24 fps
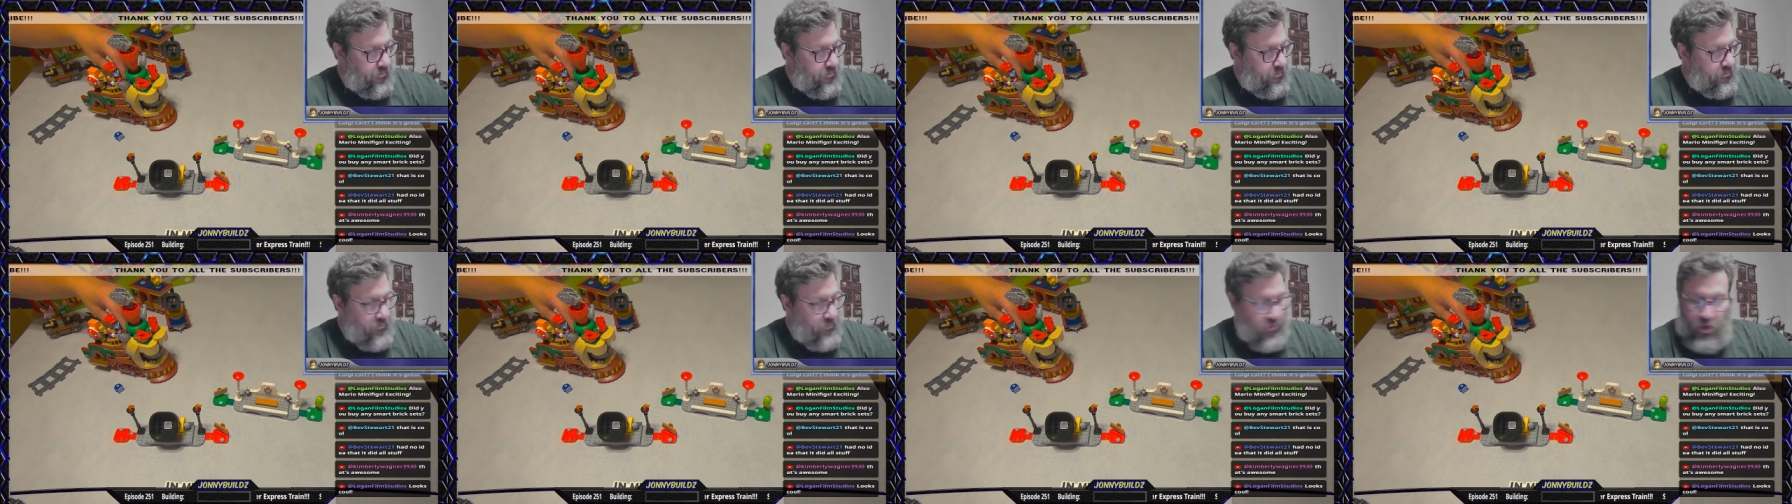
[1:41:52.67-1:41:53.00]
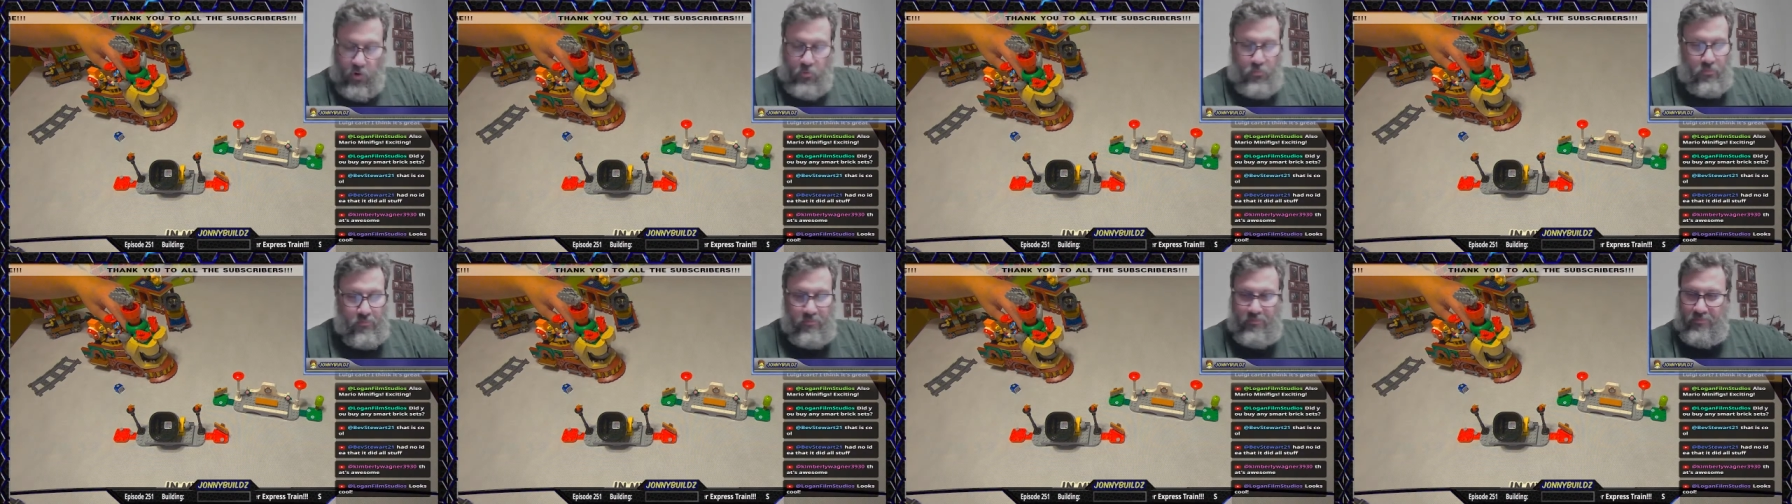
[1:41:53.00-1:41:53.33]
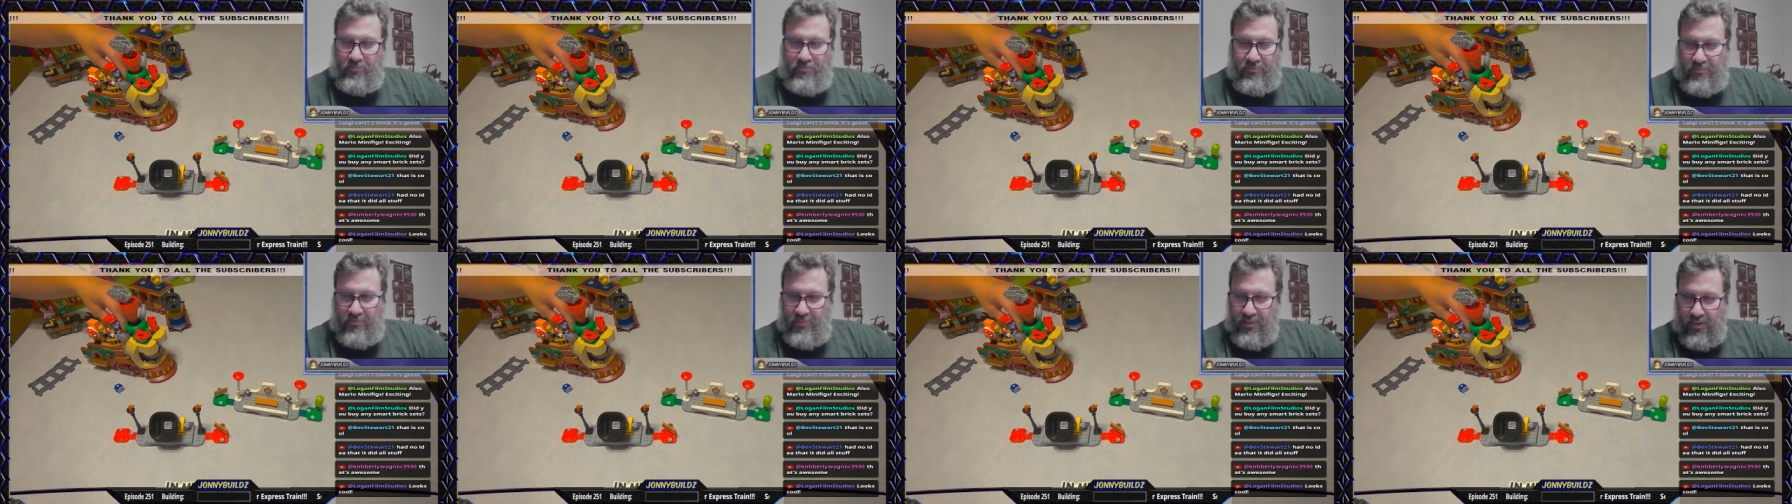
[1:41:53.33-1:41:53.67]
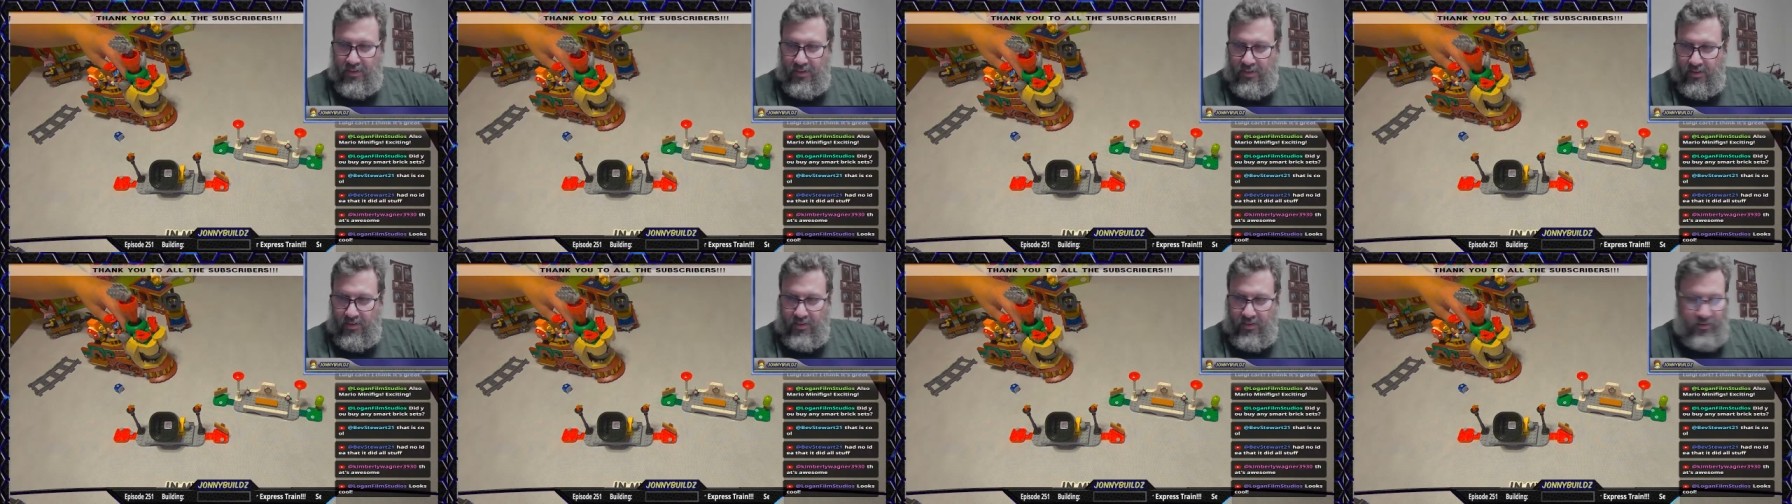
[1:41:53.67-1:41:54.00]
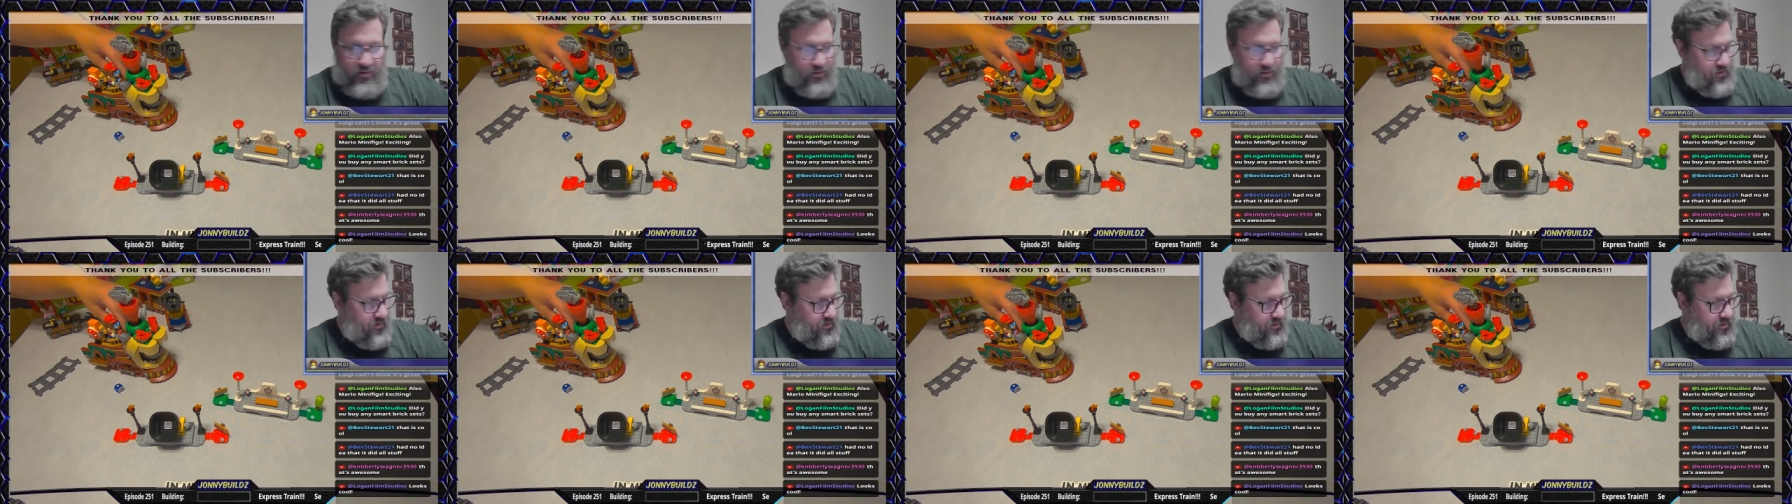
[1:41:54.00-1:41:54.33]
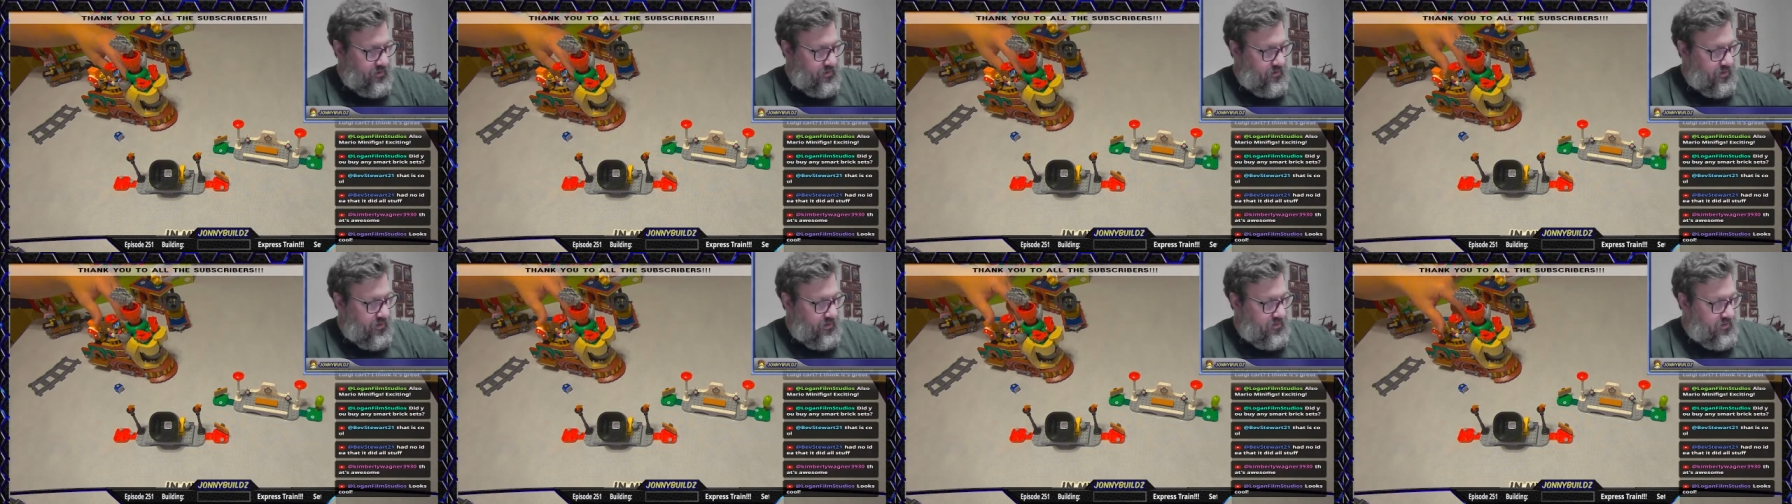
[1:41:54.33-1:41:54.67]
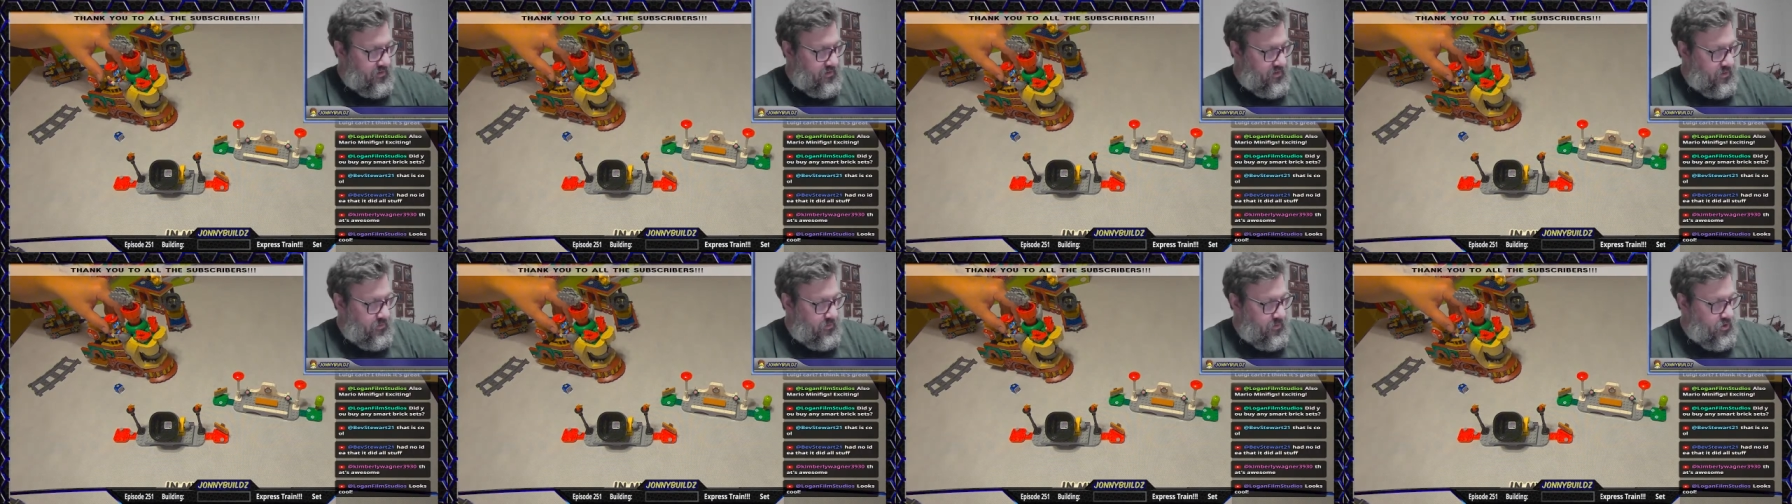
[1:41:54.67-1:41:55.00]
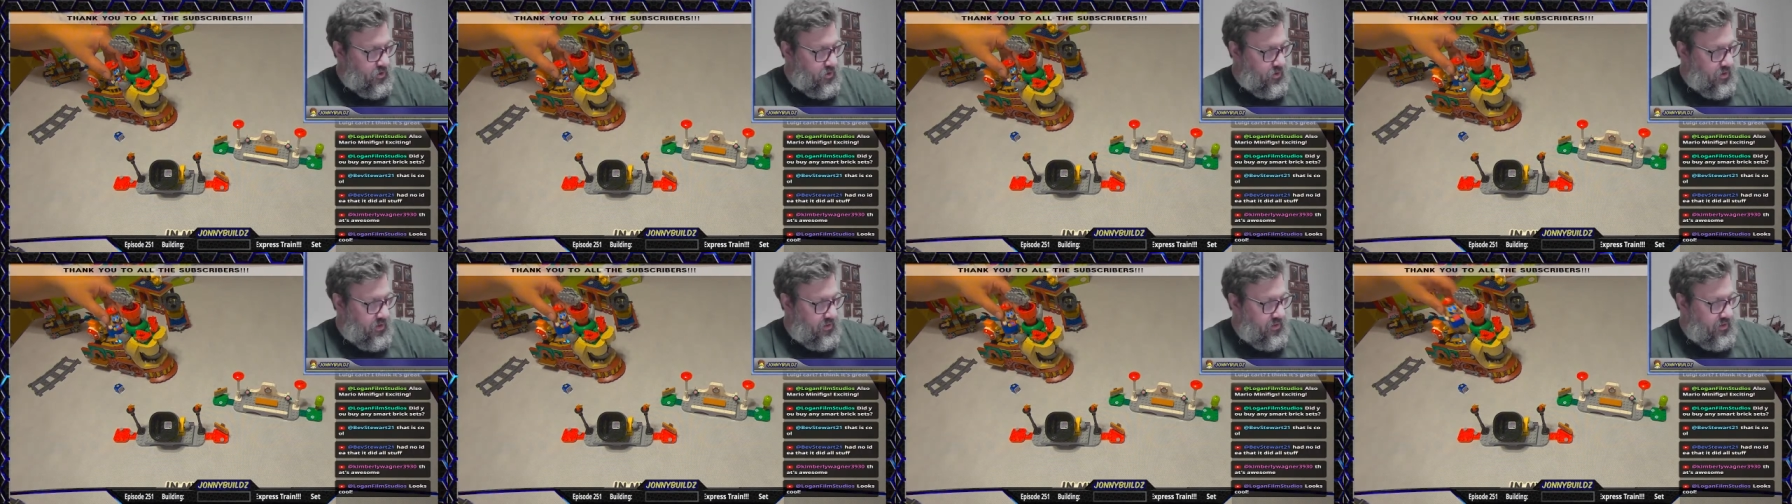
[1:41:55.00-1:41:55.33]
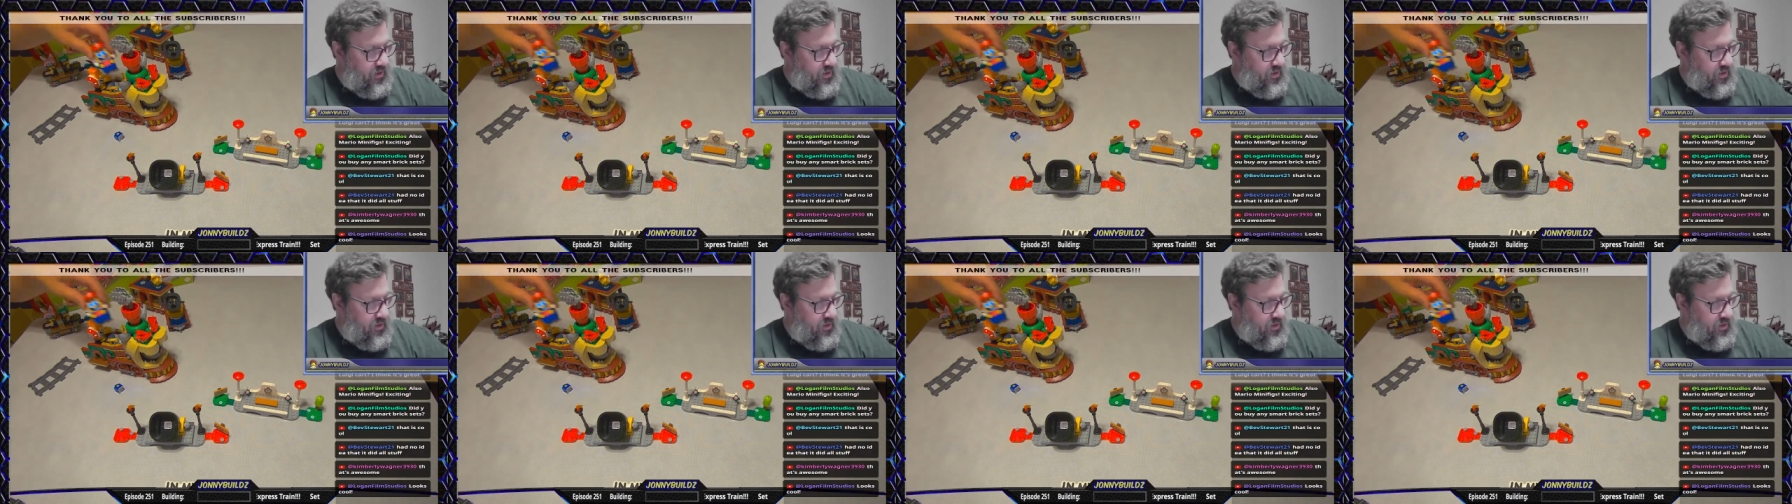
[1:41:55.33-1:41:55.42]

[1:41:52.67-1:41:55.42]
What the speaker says: Nope. Doesn't seem to do anything.